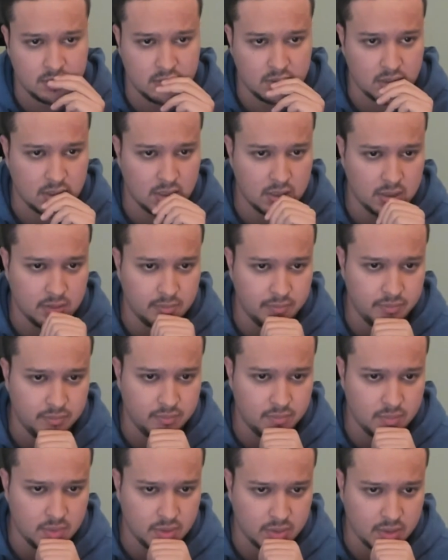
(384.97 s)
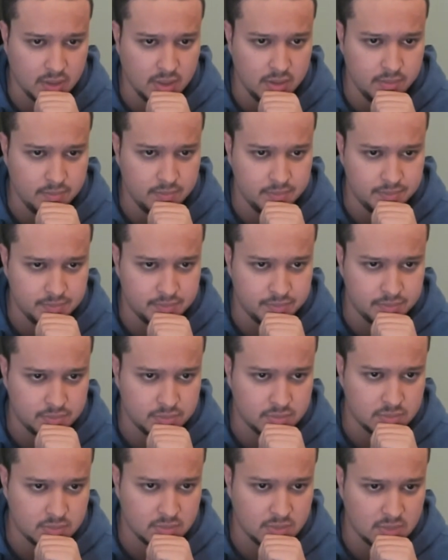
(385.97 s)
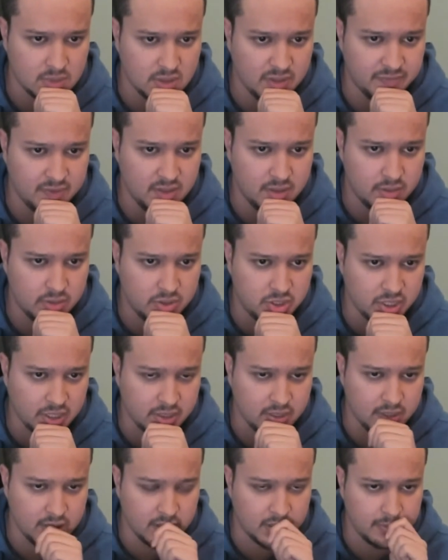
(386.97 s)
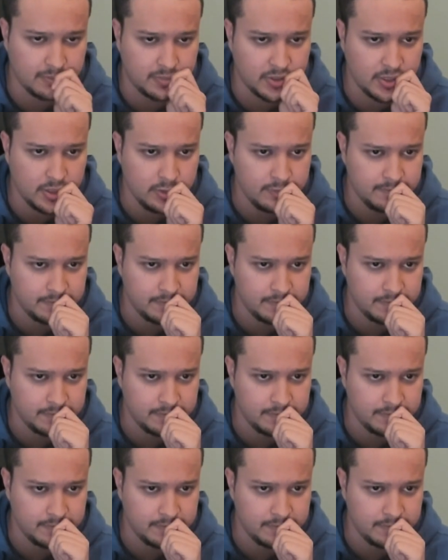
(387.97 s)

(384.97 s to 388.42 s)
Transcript: Okay. I have another check that I can play.